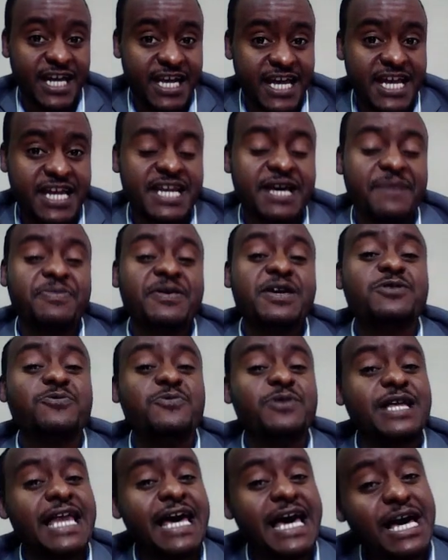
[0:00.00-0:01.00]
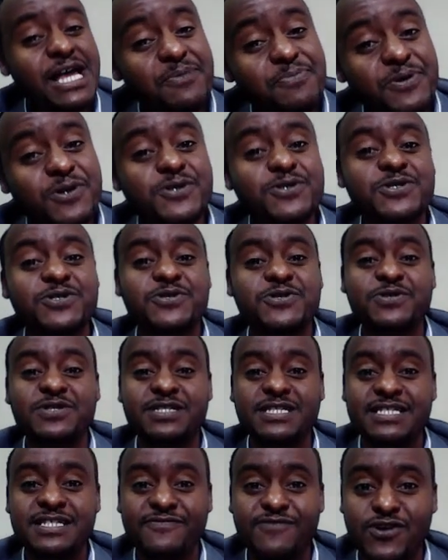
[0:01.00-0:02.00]
and it will help you to
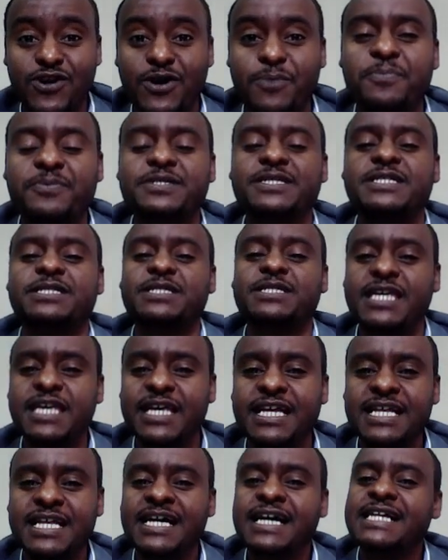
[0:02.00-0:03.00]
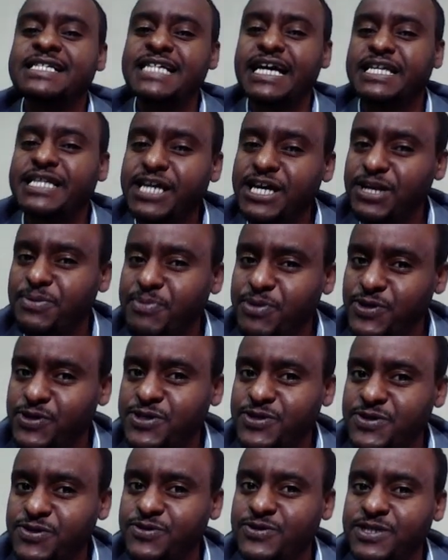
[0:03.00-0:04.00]
develop the skill that help you
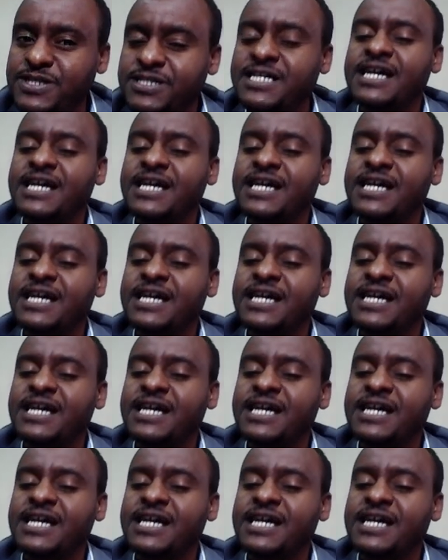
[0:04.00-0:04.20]
to